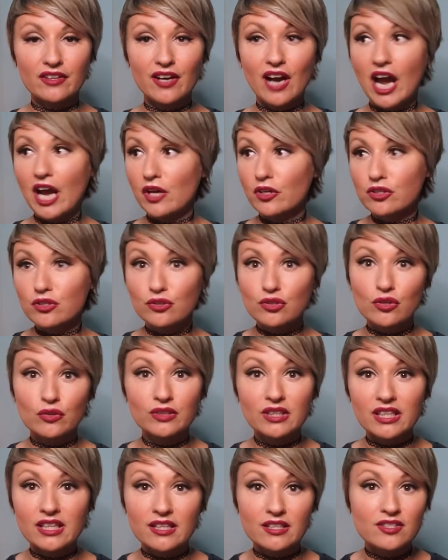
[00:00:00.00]
I also told the
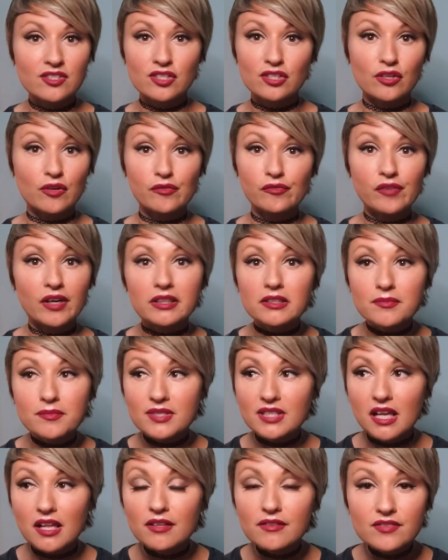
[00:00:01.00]
kids to go fuck
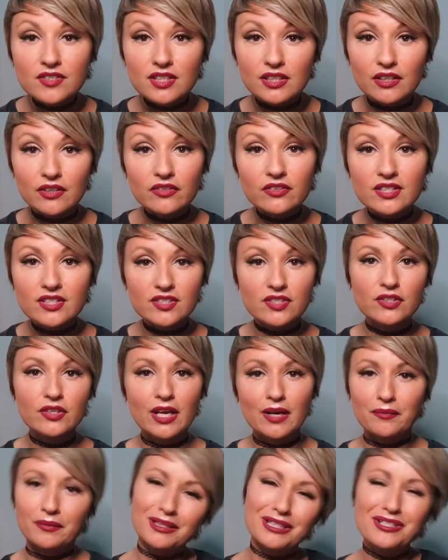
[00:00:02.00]
themselves, because you can't
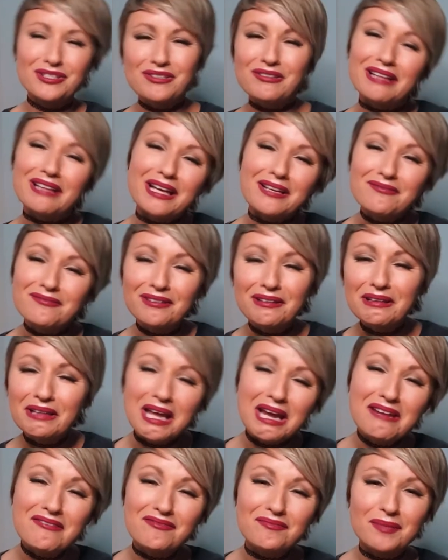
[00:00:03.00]
really do that in real
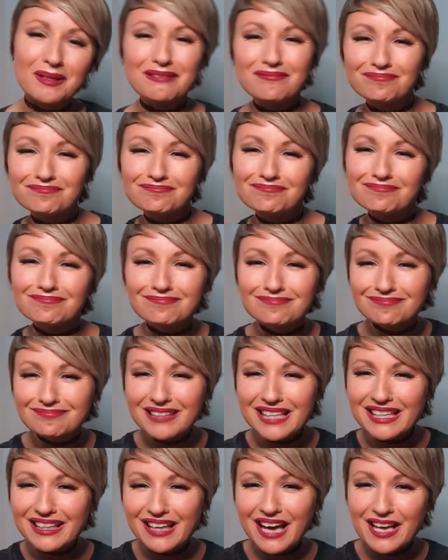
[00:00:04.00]
life, but in
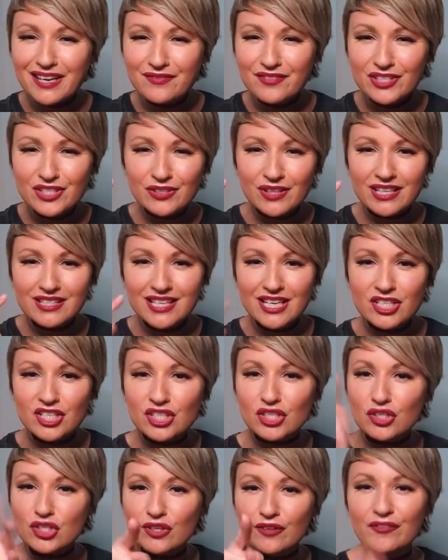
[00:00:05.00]
a guided visualization, you
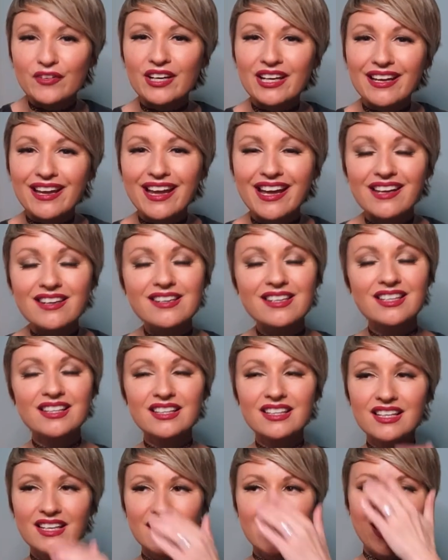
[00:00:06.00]
sure fucking can.
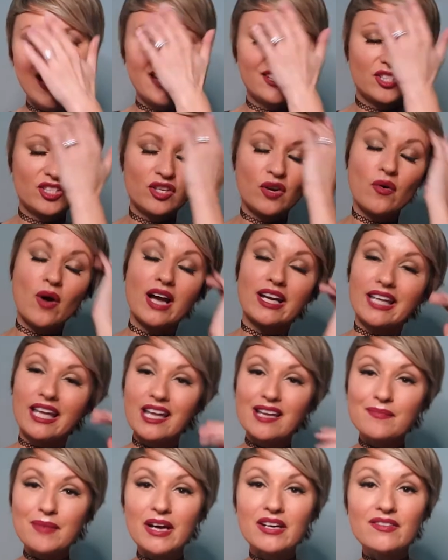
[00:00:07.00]
And so I
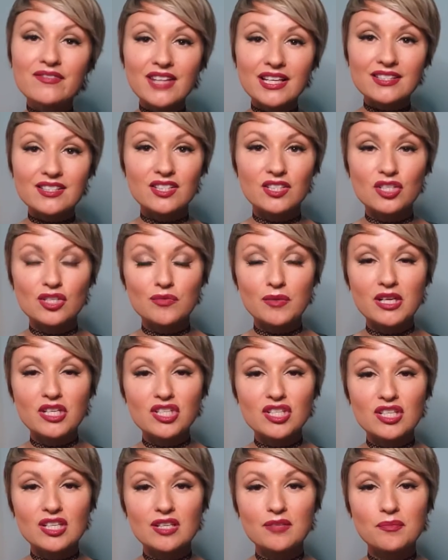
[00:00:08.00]
came out of that
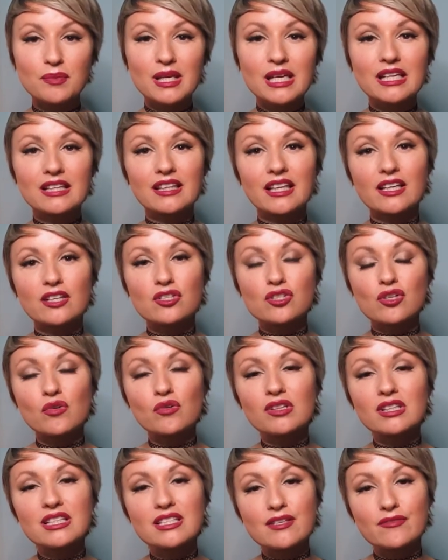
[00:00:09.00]
situation being in like a
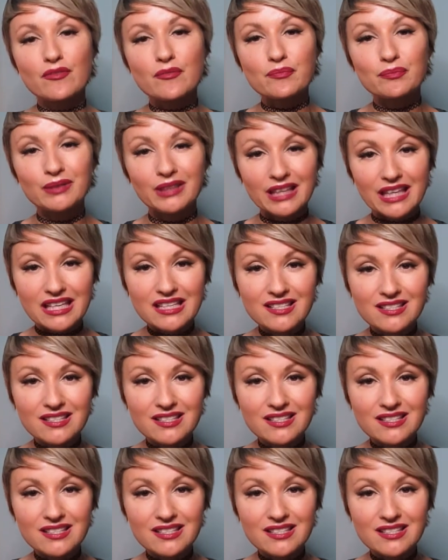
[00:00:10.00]
totally different place.